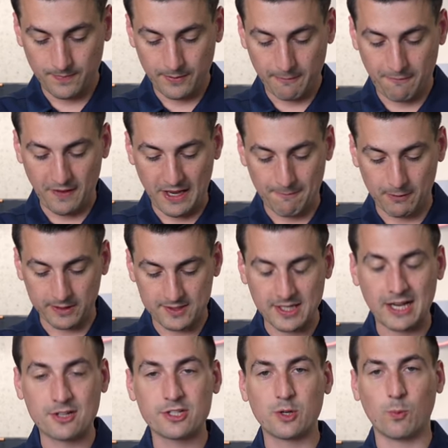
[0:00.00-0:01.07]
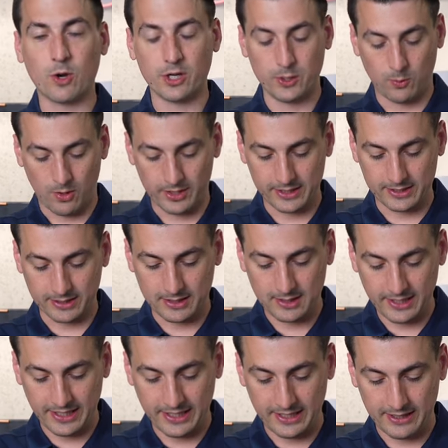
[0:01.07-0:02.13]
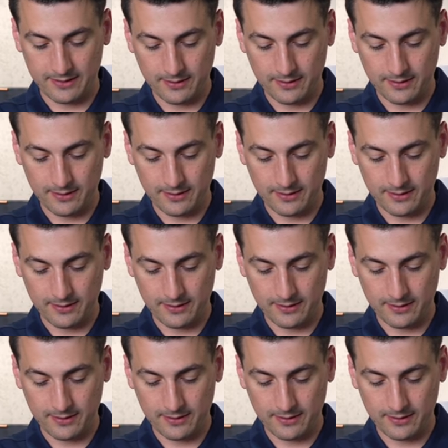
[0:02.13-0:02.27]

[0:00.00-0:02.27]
Favorite section, where you want it to clean.